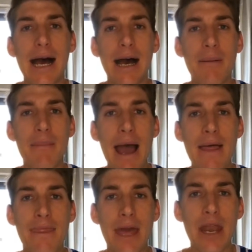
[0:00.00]

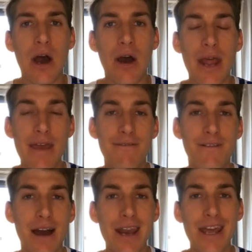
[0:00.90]
And then on a
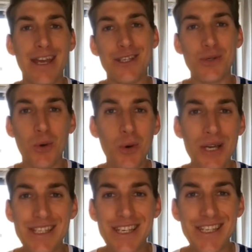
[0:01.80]
Friday is
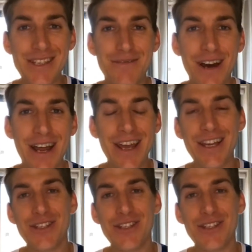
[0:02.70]
always easy Friday,